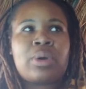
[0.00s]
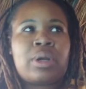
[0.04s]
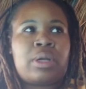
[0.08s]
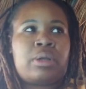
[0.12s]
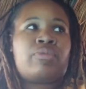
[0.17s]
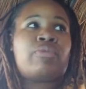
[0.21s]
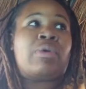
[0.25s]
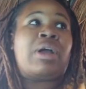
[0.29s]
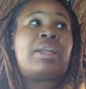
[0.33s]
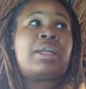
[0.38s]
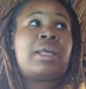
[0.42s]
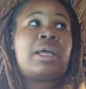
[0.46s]
when
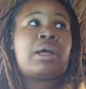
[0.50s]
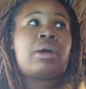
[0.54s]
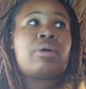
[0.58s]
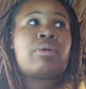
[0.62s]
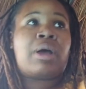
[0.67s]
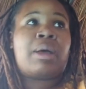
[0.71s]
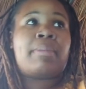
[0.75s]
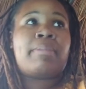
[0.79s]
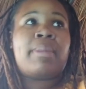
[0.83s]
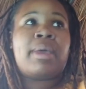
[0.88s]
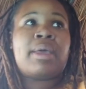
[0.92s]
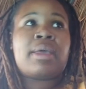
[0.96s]
right
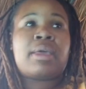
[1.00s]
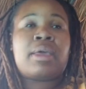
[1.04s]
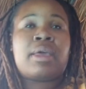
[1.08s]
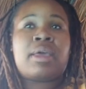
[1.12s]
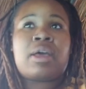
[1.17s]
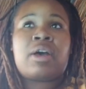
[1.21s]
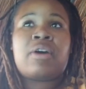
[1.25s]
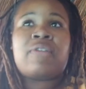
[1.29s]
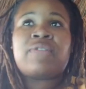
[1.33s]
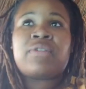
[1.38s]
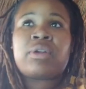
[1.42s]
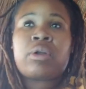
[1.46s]
now I'm
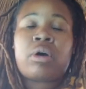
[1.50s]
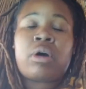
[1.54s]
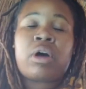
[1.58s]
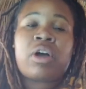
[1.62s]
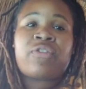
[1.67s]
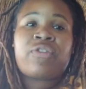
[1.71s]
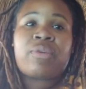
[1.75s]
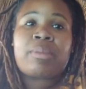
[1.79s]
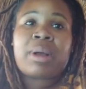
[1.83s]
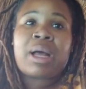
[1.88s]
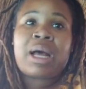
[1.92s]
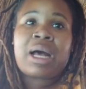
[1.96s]
making a
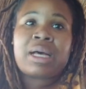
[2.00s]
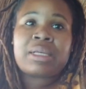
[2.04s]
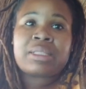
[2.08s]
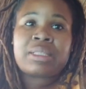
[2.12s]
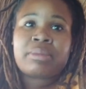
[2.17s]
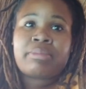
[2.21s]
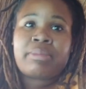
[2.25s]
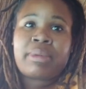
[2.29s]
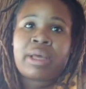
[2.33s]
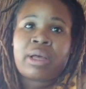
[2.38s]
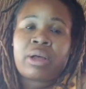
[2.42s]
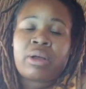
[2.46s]
vlog from
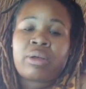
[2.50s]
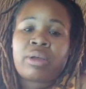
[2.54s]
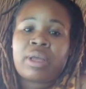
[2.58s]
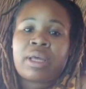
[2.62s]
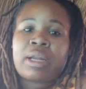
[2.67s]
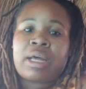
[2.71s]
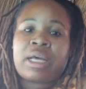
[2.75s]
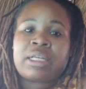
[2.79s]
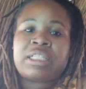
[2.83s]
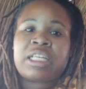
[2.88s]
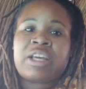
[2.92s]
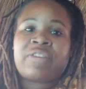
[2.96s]
Cozumel
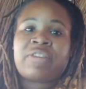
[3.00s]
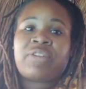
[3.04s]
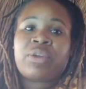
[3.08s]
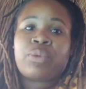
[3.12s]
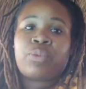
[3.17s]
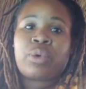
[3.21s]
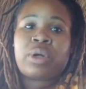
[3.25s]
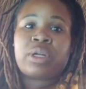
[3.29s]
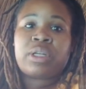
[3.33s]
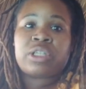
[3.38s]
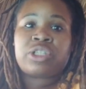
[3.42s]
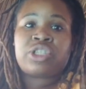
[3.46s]
and I
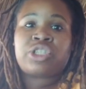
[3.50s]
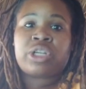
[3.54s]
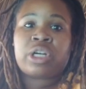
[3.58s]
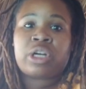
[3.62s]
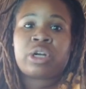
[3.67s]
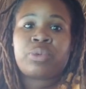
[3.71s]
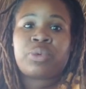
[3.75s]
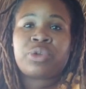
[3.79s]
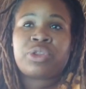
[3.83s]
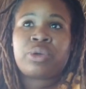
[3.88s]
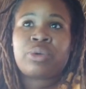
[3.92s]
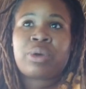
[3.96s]
definitely wanted to share
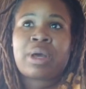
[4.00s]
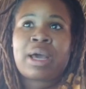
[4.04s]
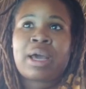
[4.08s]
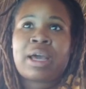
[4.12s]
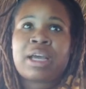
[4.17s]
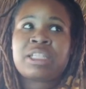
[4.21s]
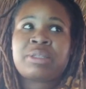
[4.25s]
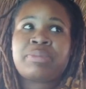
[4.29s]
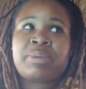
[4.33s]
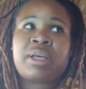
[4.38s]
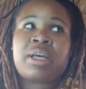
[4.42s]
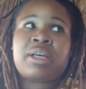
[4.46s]
it with you
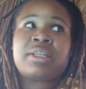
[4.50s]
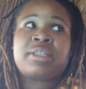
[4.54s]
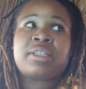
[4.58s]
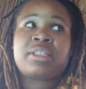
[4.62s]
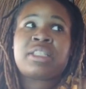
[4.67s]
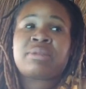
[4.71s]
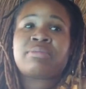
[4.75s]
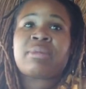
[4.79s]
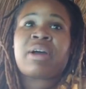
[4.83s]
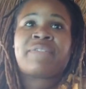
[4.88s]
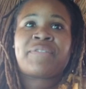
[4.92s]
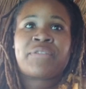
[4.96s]
guys because this
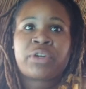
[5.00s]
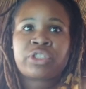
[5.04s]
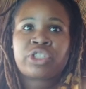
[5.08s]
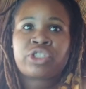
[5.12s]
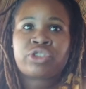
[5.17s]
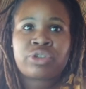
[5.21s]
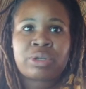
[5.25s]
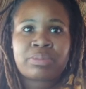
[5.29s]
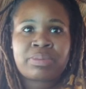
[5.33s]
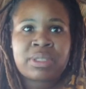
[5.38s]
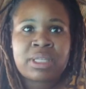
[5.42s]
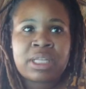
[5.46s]
is my
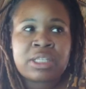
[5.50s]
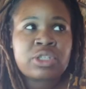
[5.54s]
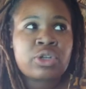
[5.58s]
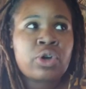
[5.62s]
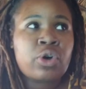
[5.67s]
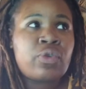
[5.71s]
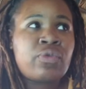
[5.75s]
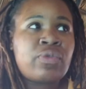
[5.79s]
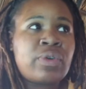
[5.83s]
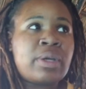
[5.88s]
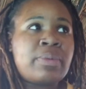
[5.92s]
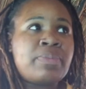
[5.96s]
first trip since
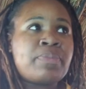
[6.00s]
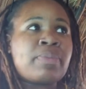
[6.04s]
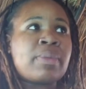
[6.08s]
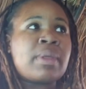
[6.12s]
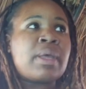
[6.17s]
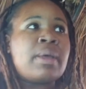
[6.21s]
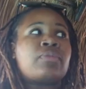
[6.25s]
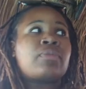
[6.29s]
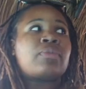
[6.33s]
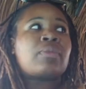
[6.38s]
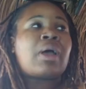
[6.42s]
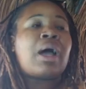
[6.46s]
COVID.
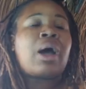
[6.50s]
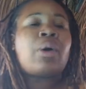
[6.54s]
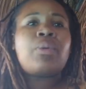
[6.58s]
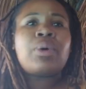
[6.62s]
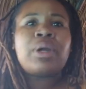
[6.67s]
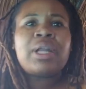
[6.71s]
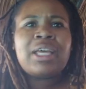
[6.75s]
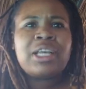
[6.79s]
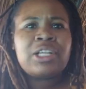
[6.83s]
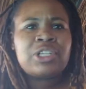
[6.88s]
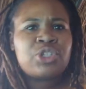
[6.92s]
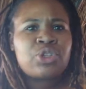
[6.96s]
I
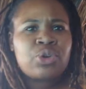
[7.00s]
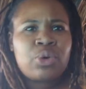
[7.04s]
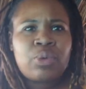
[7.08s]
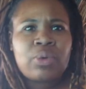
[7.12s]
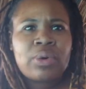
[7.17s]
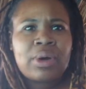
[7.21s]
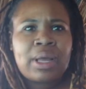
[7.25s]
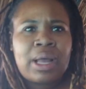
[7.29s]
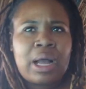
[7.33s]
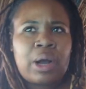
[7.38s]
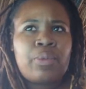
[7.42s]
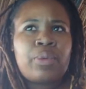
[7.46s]
want to
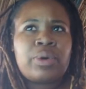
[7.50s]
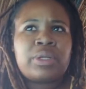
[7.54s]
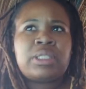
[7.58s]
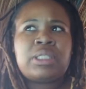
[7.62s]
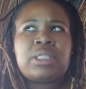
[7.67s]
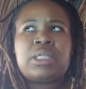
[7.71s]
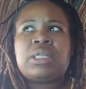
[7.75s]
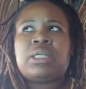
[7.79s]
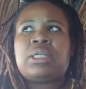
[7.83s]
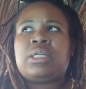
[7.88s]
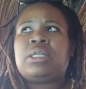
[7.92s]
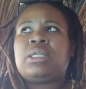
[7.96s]
enjoy, I want
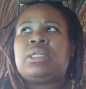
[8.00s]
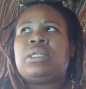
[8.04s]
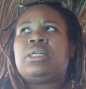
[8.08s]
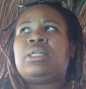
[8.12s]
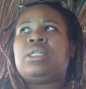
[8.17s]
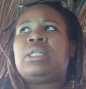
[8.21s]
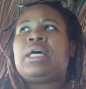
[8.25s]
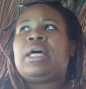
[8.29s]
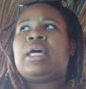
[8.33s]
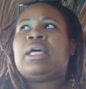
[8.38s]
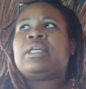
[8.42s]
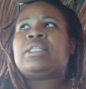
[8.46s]
to
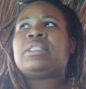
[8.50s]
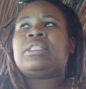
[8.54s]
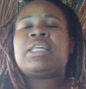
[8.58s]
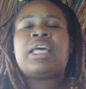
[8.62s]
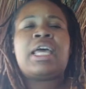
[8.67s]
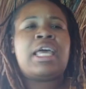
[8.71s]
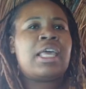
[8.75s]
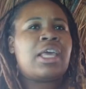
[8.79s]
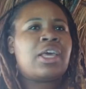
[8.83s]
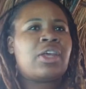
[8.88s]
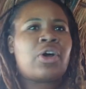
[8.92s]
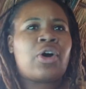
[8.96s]
like
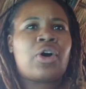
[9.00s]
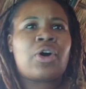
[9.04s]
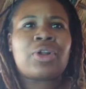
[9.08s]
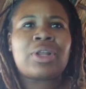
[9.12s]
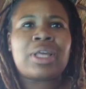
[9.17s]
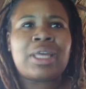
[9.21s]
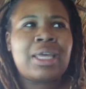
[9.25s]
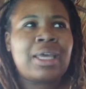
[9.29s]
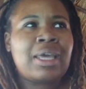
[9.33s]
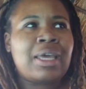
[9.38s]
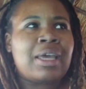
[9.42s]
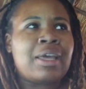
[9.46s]
take it all
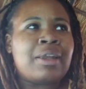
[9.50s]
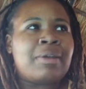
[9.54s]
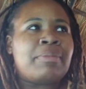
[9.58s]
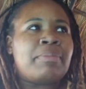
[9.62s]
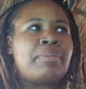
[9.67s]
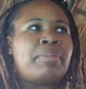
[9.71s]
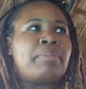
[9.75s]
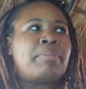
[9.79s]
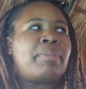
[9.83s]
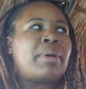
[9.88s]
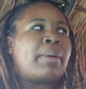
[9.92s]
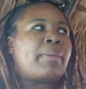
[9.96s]

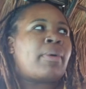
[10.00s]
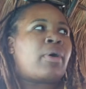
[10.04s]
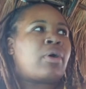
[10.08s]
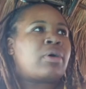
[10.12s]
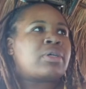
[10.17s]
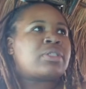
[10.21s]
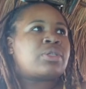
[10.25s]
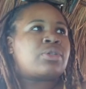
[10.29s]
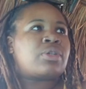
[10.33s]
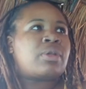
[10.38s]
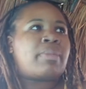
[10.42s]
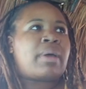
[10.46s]
in, but I'm
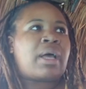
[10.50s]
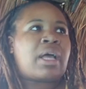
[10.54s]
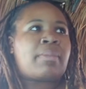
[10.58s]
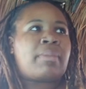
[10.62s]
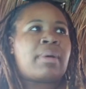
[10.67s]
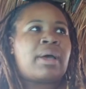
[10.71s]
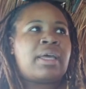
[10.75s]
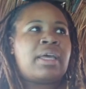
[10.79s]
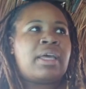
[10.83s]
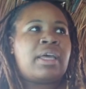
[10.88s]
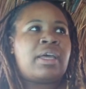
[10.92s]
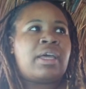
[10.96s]
also in the back of
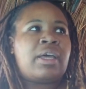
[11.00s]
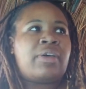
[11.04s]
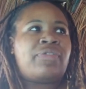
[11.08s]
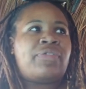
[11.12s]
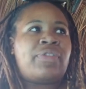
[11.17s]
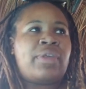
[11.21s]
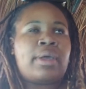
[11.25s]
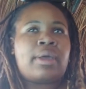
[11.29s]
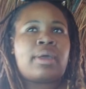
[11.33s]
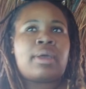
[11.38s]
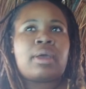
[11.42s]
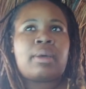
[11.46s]
my head
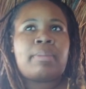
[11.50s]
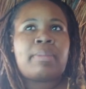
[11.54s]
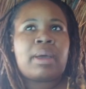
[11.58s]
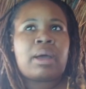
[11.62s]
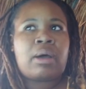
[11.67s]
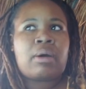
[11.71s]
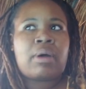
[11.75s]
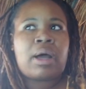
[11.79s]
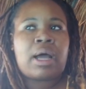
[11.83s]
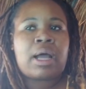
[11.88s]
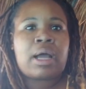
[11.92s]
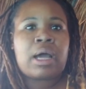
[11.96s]
thinking
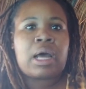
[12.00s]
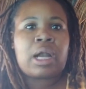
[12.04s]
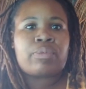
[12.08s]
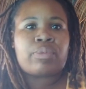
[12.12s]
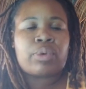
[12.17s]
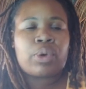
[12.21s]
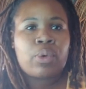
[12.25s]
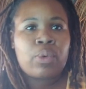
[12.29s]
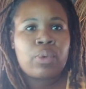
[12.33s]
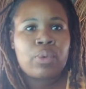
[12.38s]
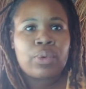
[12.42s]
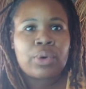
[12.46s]
about I got to
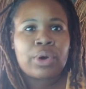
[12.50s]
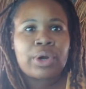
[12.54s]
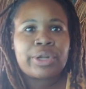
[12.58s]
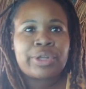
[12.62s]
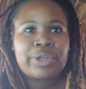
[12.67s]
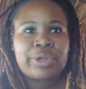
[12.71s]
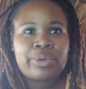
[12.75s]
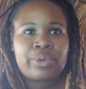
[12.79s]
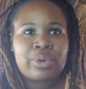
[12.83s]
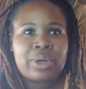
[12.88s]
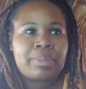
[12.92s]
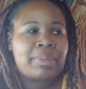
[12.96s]
record,
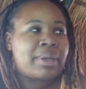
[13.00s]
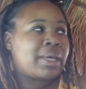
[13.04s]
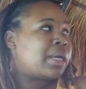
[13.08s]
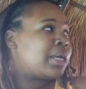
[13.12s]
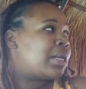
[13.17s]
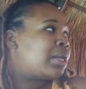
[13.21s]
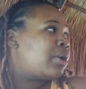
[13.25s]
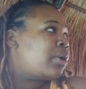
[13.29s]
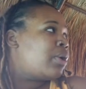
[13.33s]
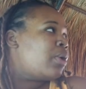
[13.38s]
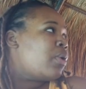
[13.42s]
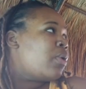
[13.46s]
you know what I mean?